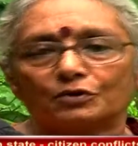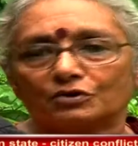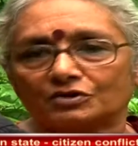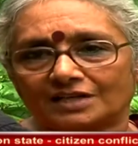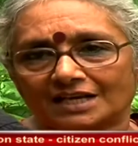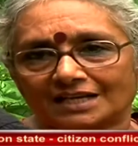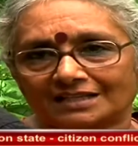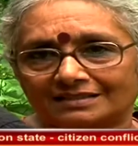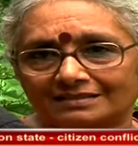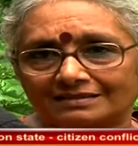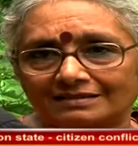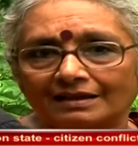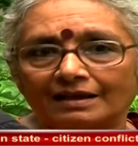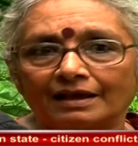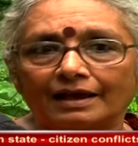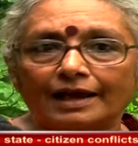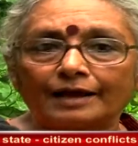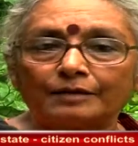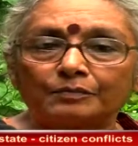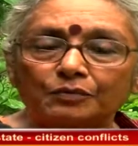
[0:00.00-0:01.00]
to protests.
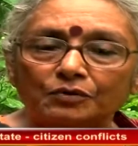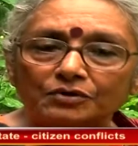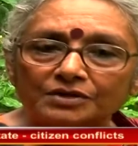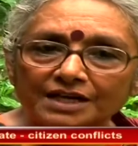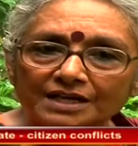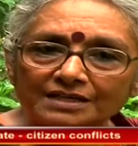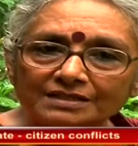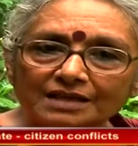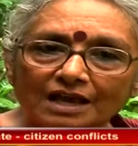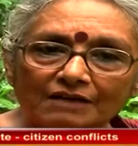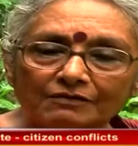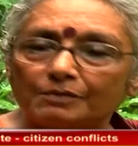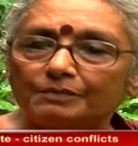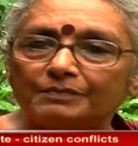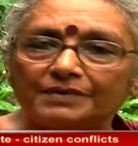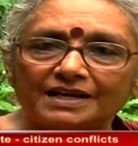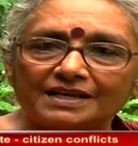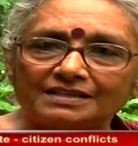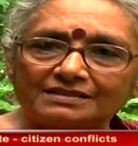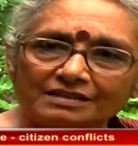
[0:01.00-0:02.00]
And protests
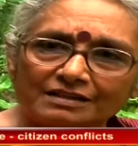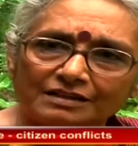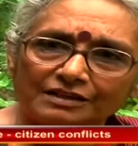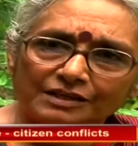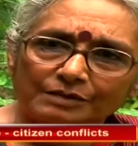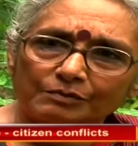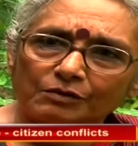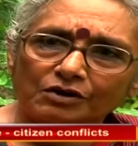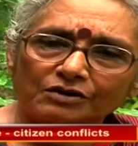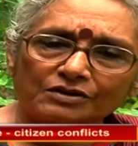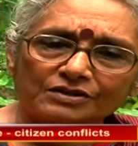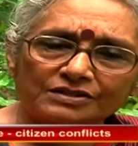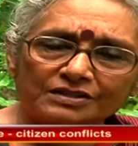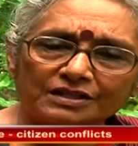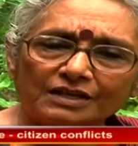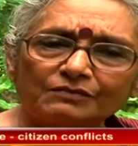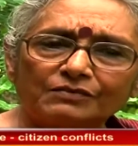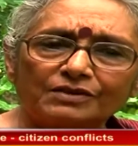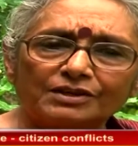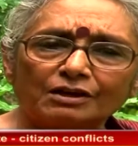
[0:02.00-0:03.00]
have a place in a
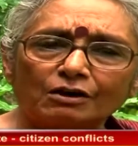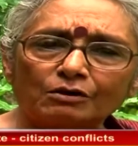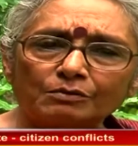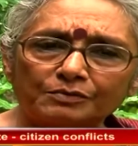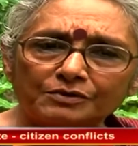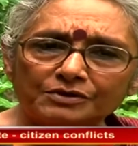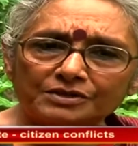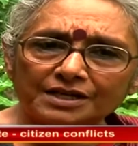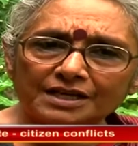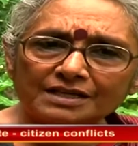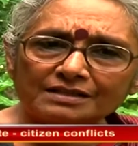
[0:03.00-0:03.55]
democracy. Without